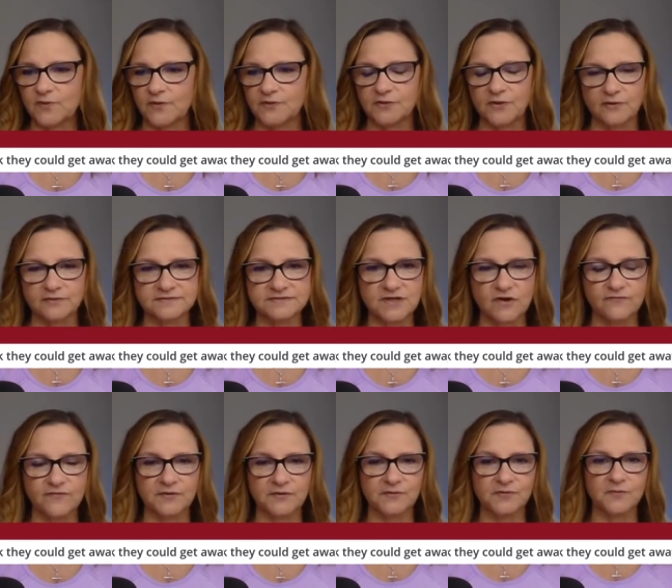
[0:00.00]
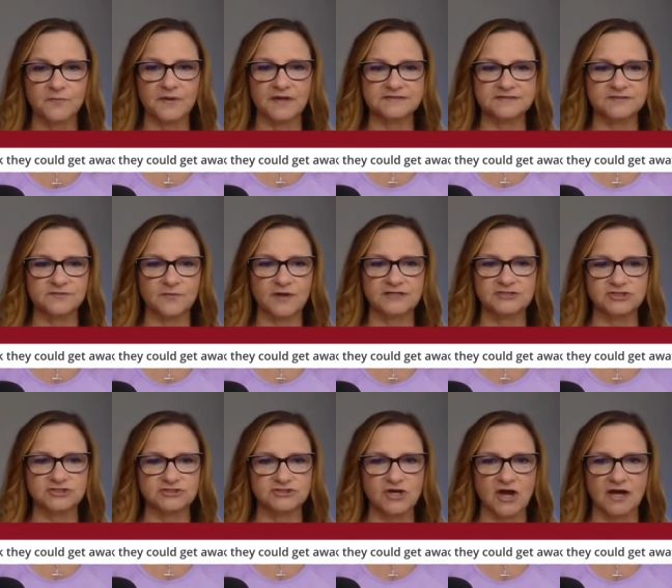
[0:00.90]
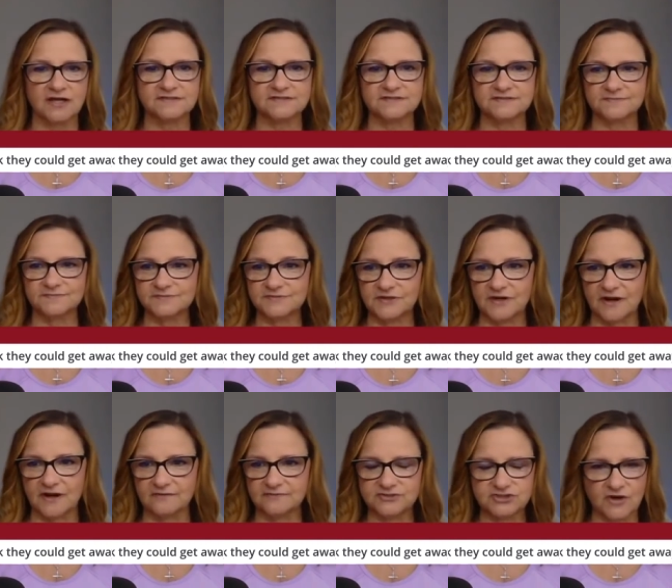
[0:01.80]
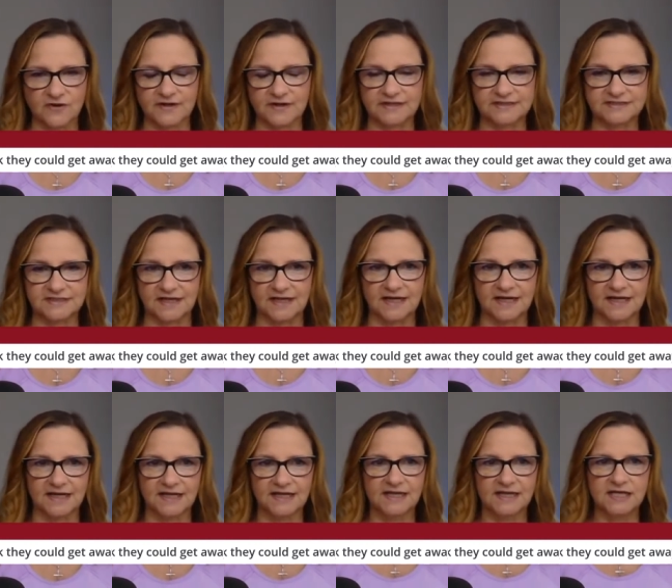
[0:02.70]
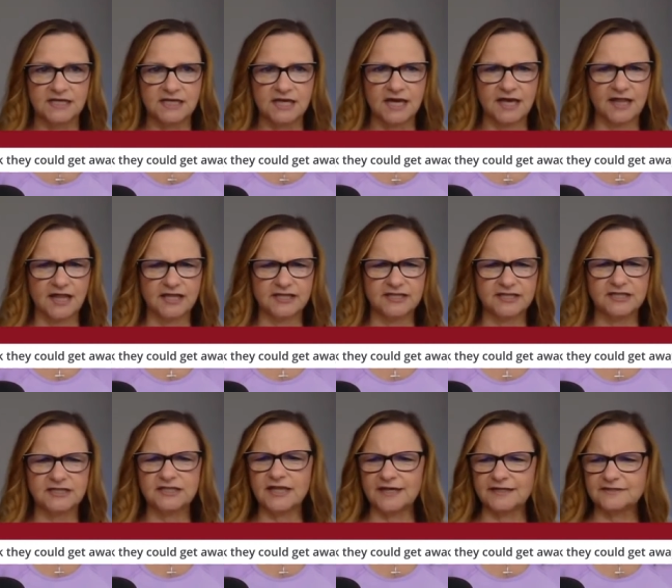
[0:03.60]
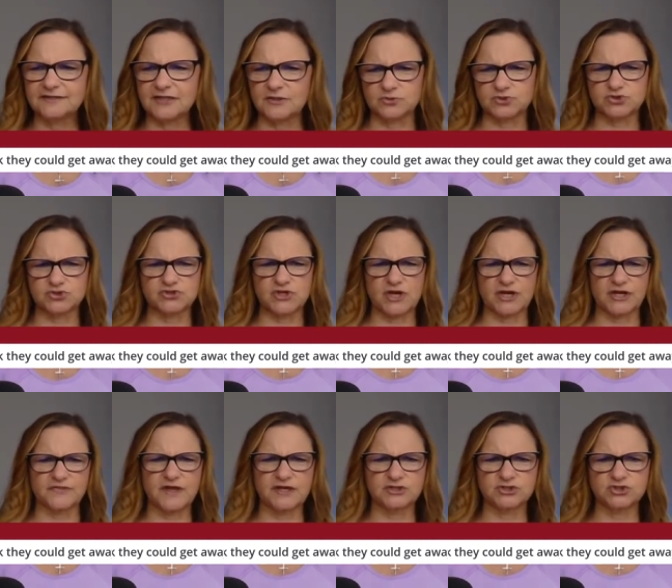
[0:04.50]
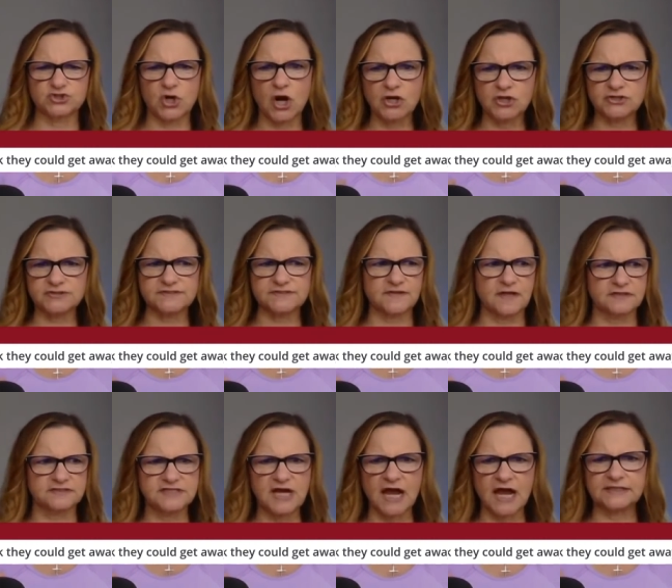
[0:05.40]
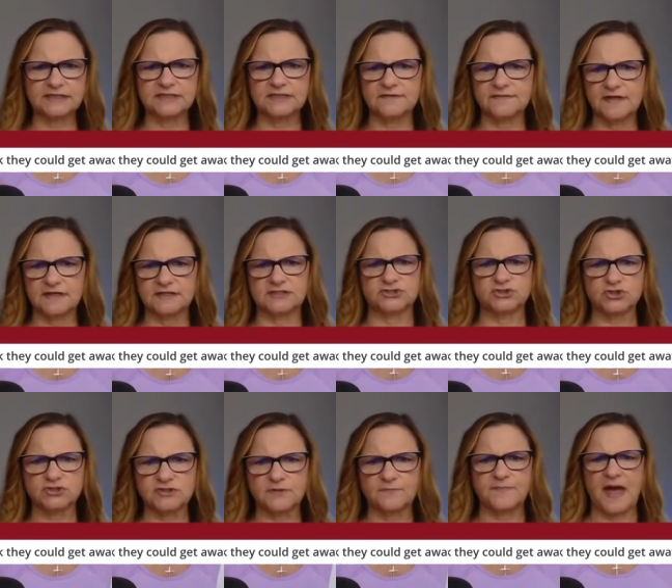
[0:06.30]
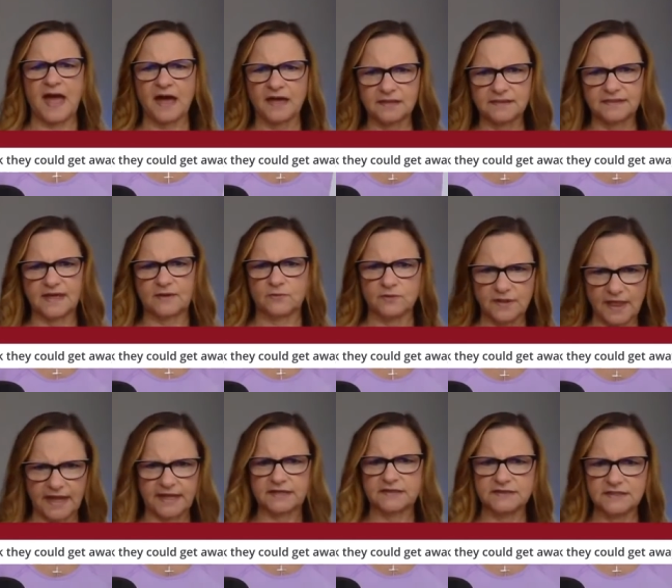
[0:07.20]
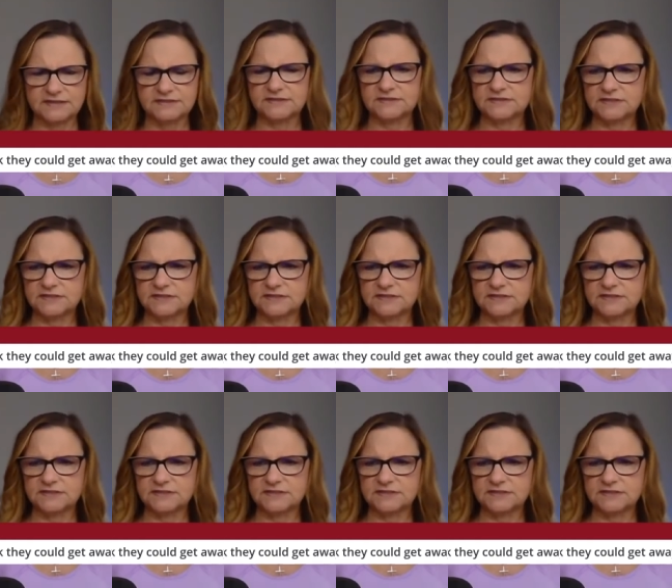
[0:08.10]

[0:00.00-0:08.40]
throwing her own self under the bus the way she talks. You know, she already did. like that was just like, and then Charles, and then Tylee, and then he took the bat, and they were like,